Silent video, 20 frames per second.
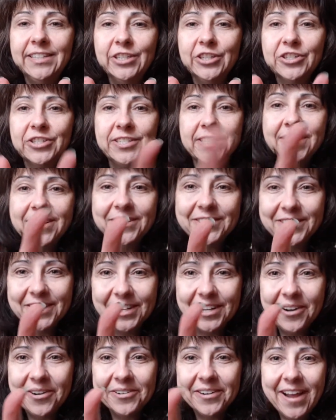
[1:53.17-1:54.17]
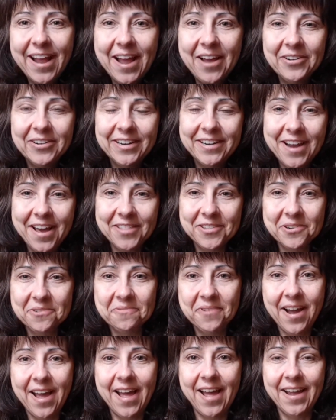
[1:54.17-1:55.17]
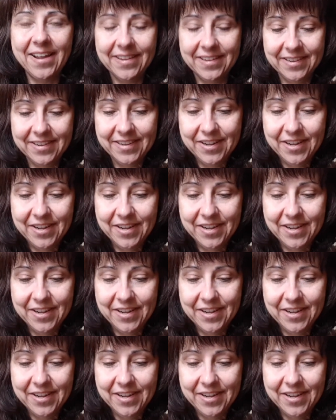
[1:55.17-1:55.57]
you're steered to go down another way.